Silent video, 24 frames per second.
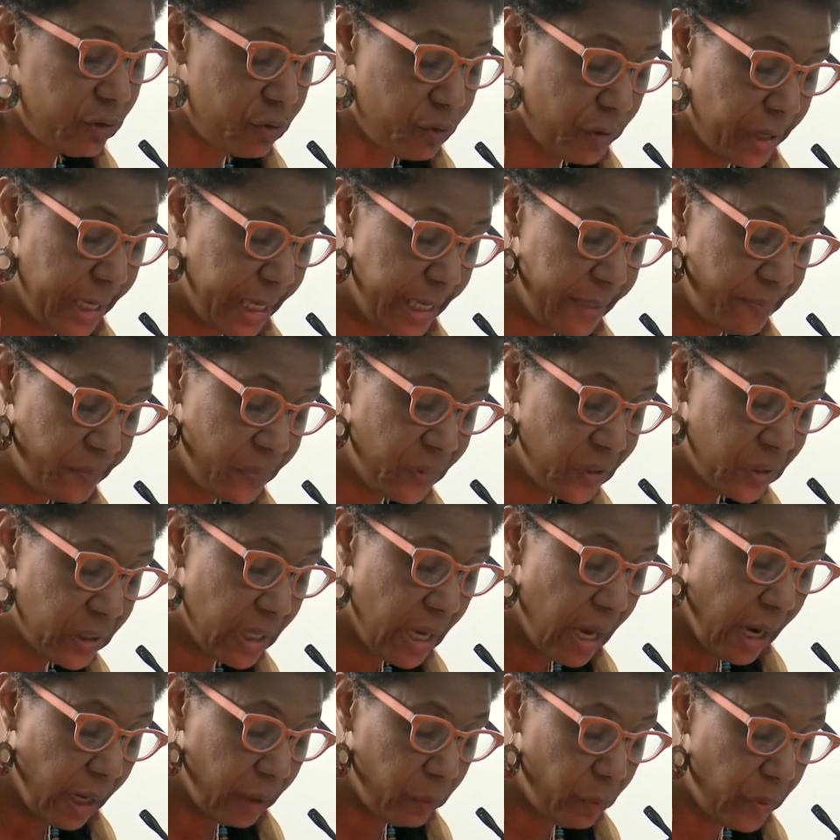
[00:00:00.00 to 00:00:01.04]
dreams,
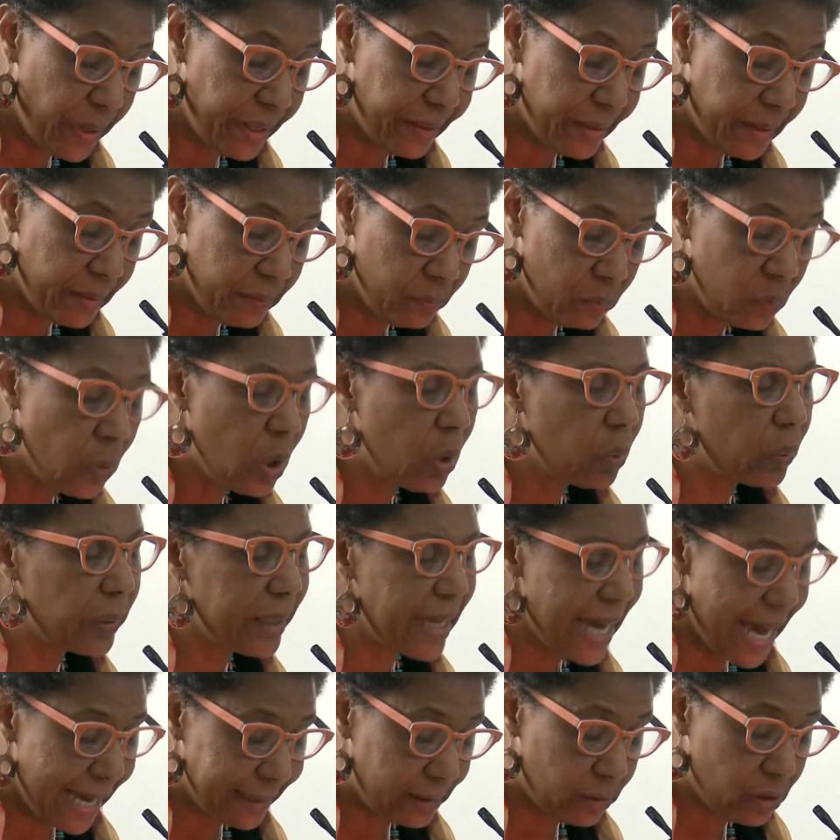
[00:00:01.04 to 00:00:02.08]
a rhythm we
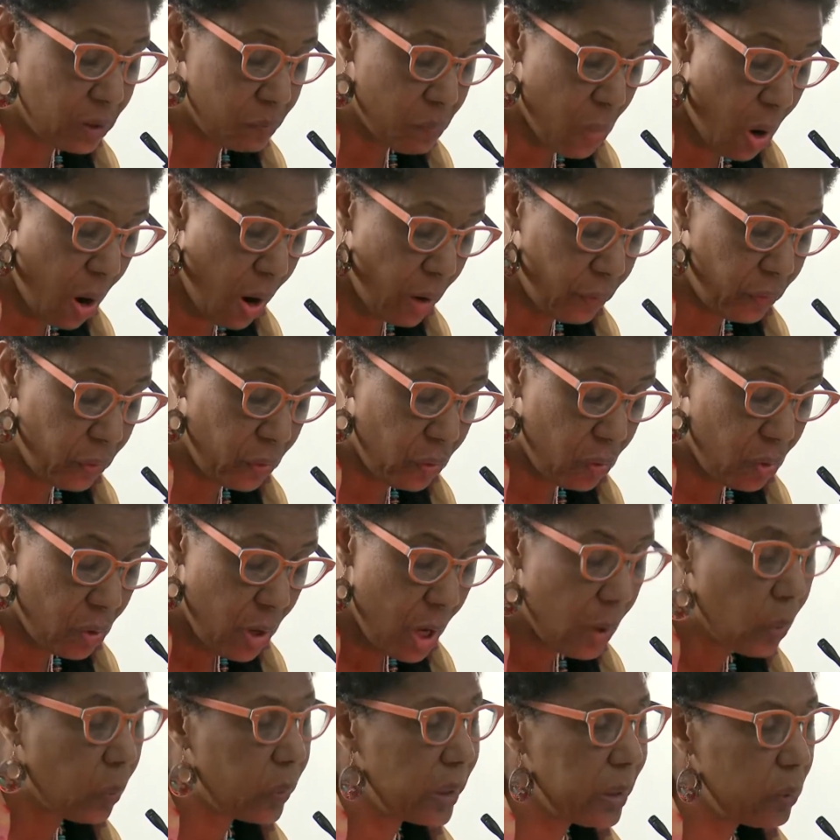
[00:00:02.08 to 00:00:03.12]
had
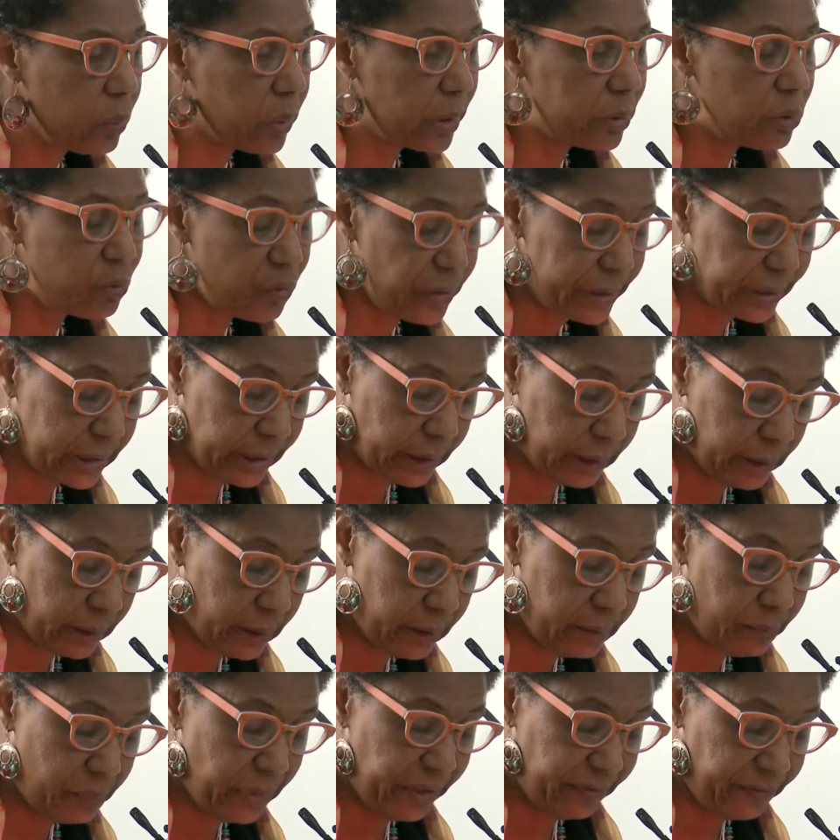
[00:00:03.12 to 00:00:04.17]
tomorrow, we would
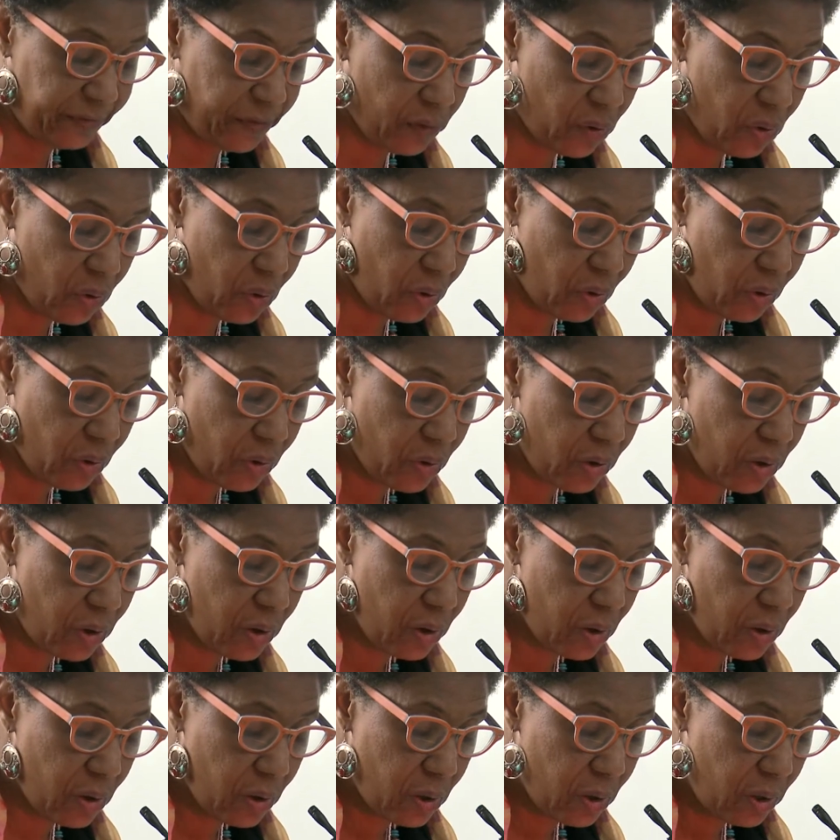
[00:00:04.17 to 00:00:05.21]
return before.
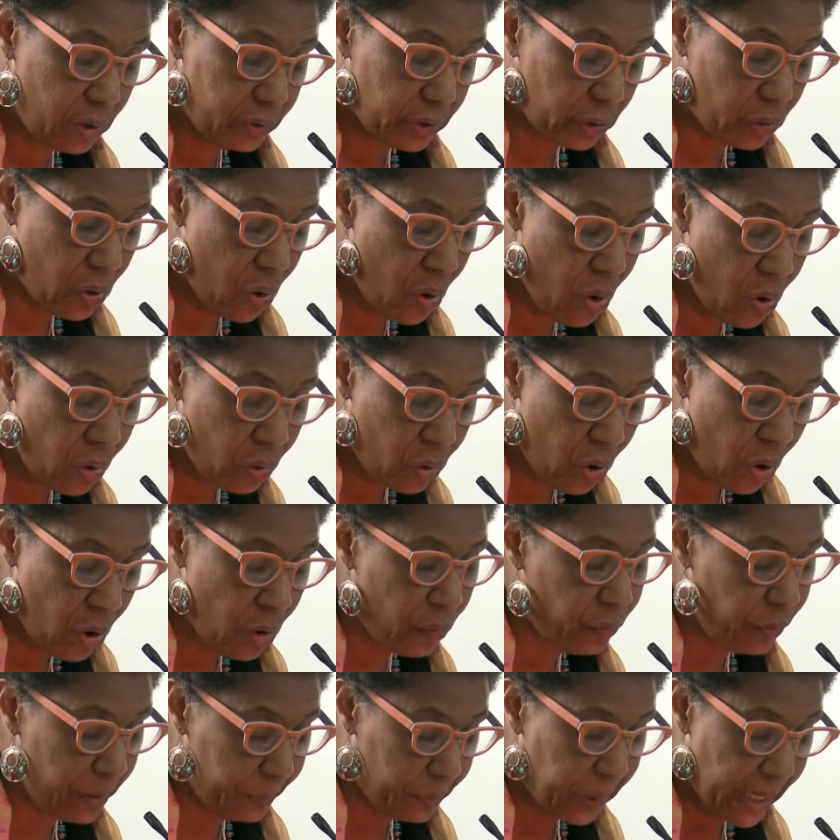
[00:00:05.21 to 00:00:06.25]
The
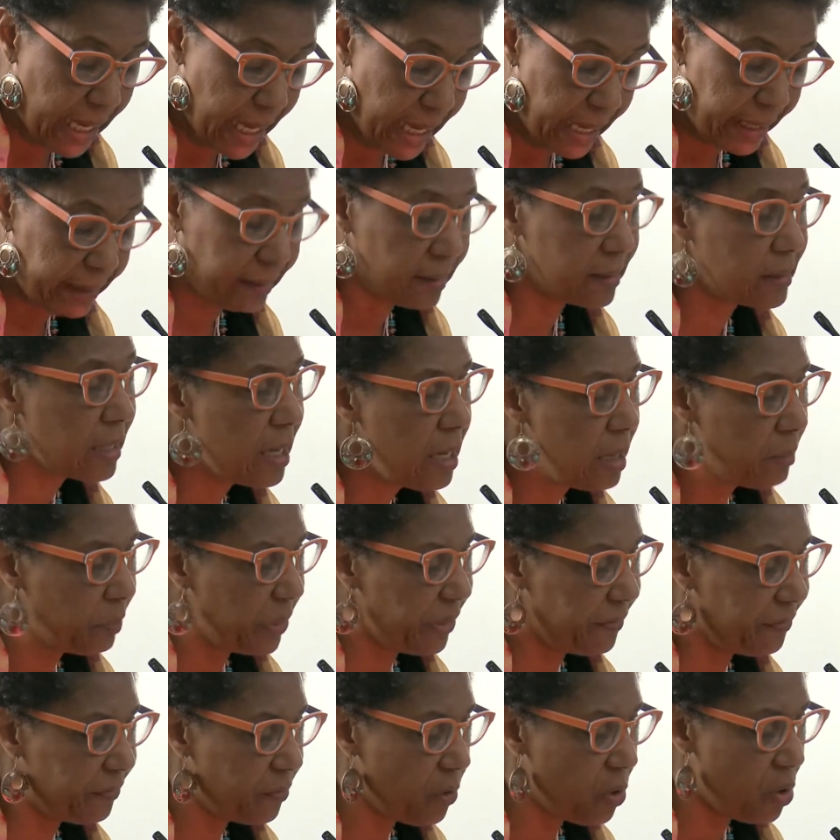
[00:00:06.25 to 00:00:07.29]
gongon replies,
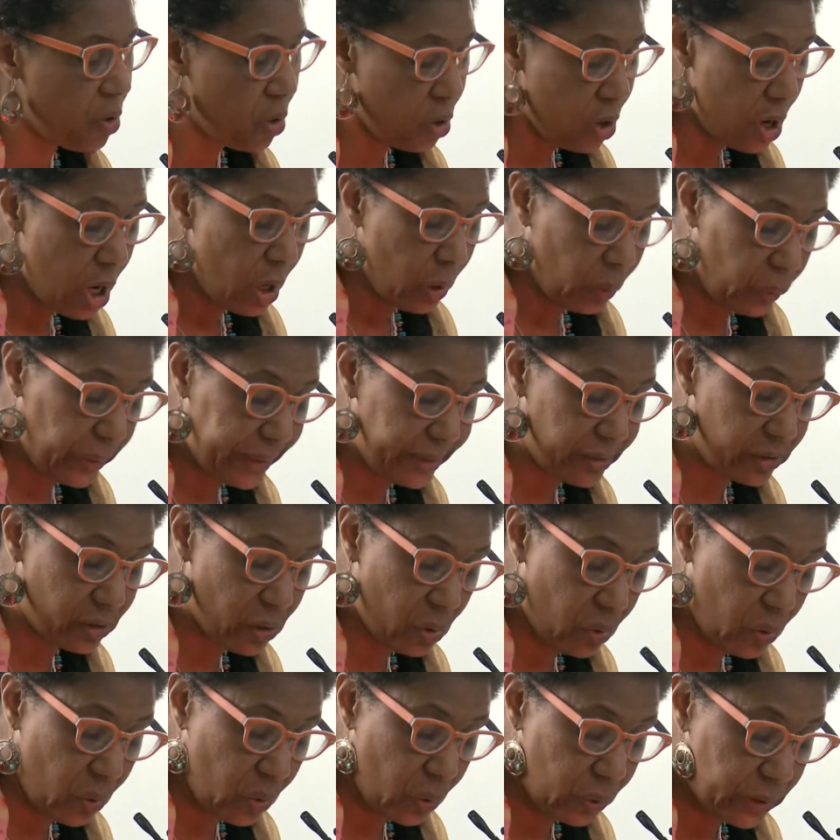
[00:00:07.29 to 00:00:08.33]
before we
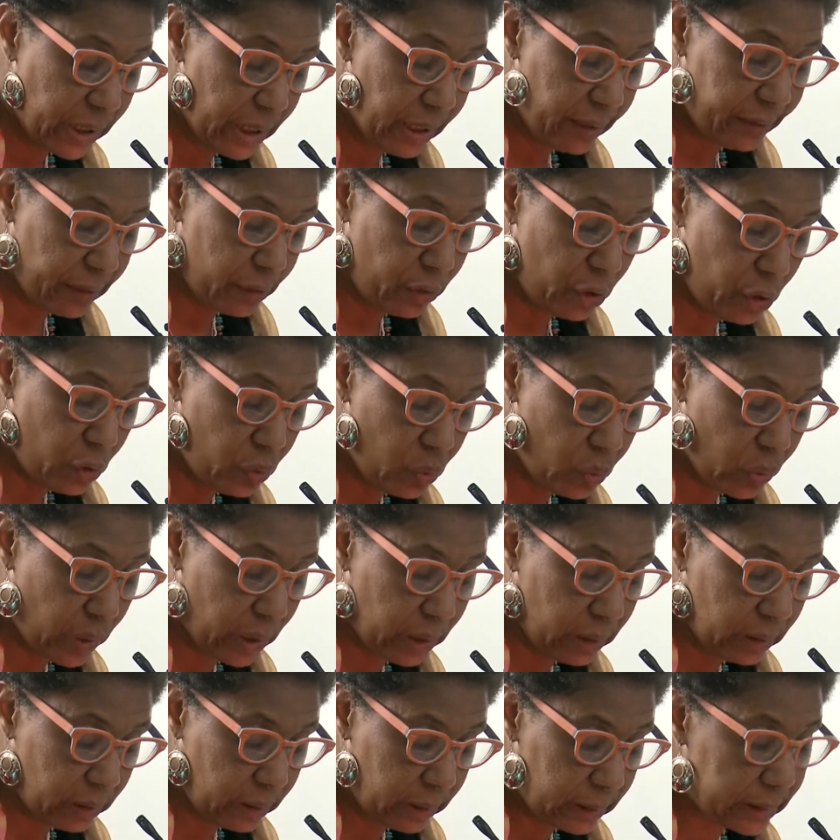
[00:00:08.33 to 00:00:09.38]
sowed the new
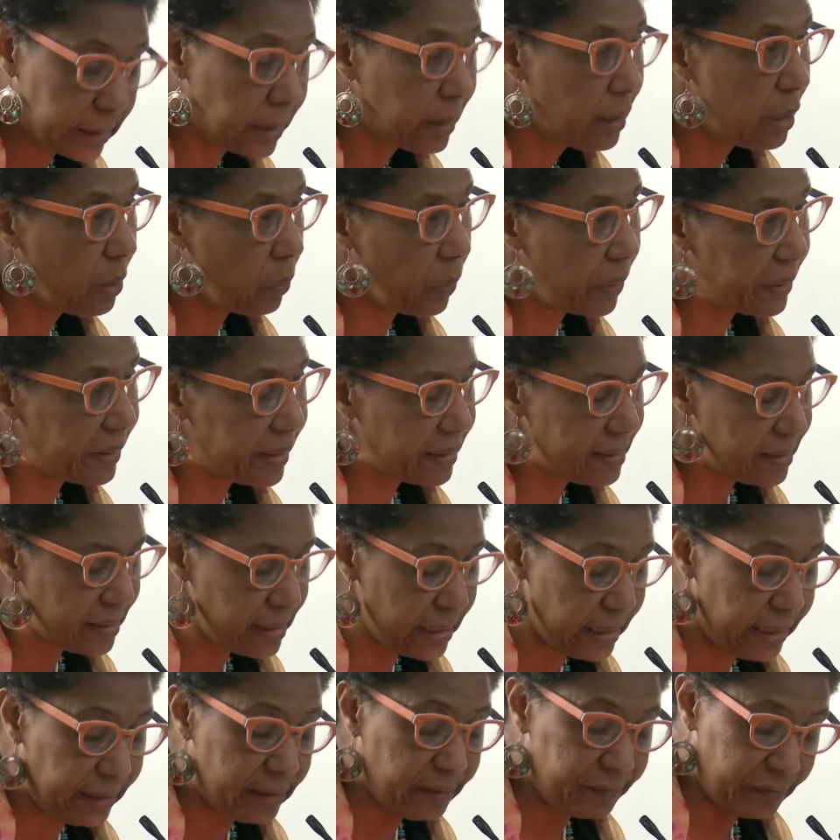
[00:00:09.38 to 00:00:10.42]
world with the
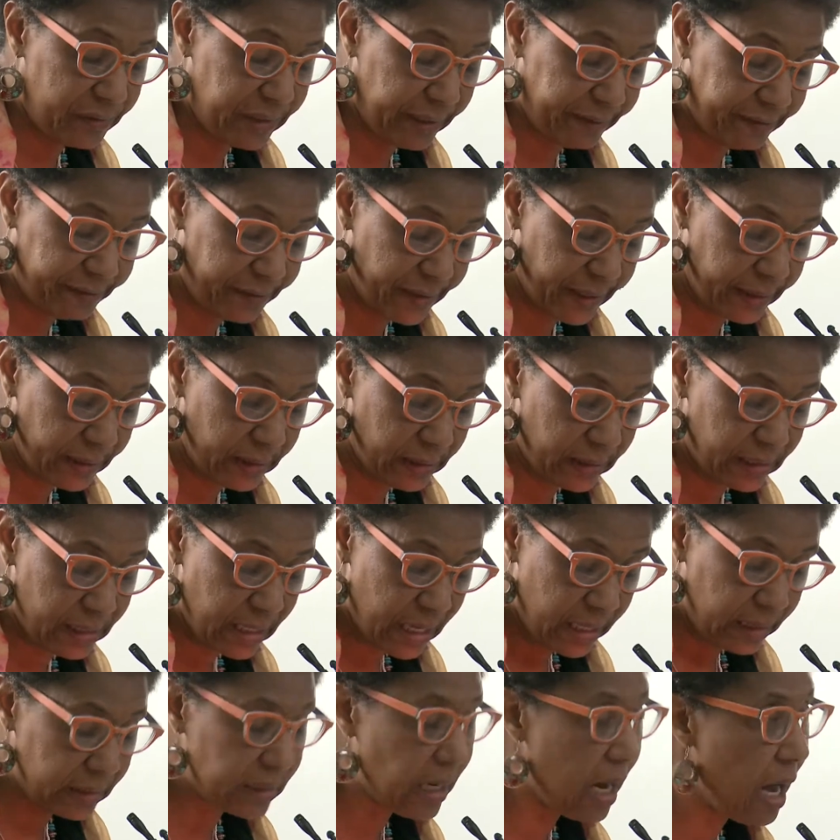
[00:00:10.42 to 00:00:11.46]
seed of difference
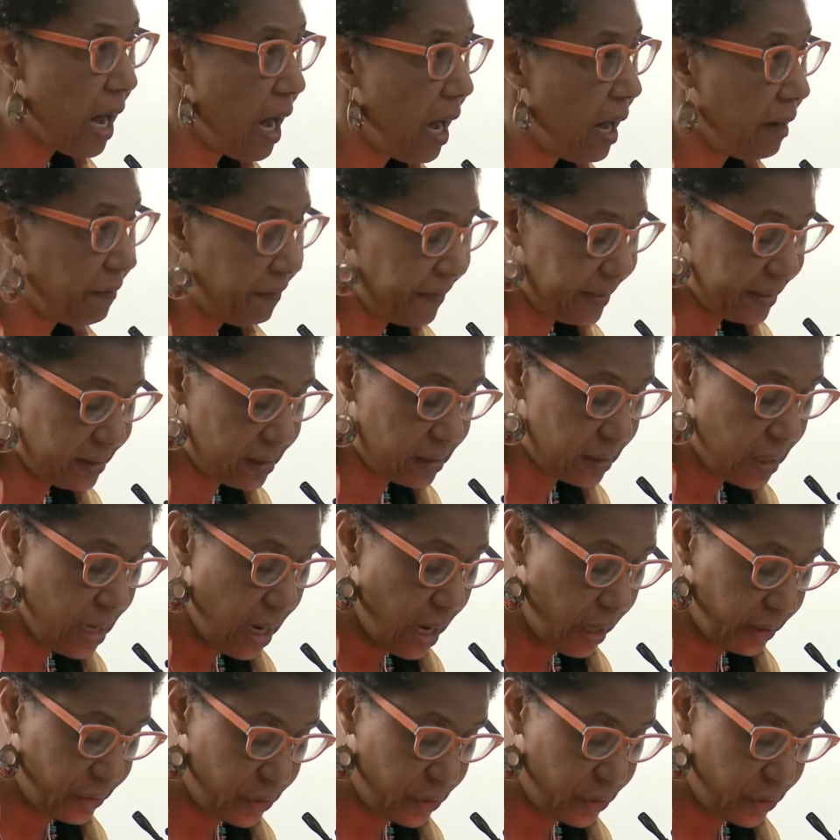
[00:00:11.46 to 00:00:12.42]
to harvest a